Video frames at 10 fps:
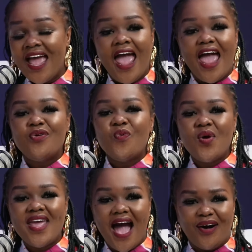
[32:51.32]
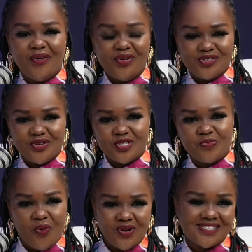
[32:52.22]
And we are also
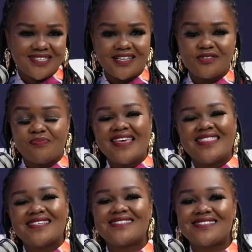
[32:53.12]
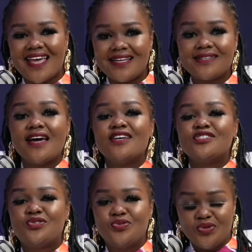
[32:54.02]
sponsored by the Sent
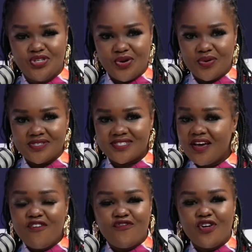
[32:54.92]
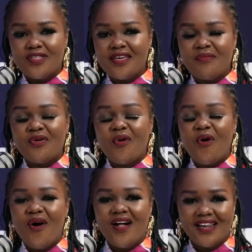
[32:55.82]
Studios. Follow them on
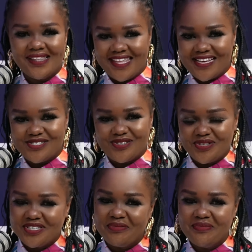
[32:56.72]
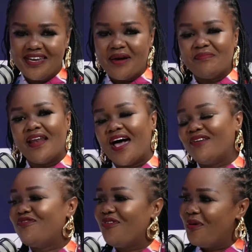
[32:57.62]
all their social media
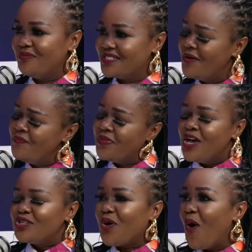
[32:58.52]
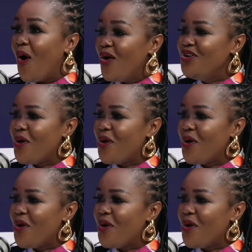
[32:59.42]
platforms. So on your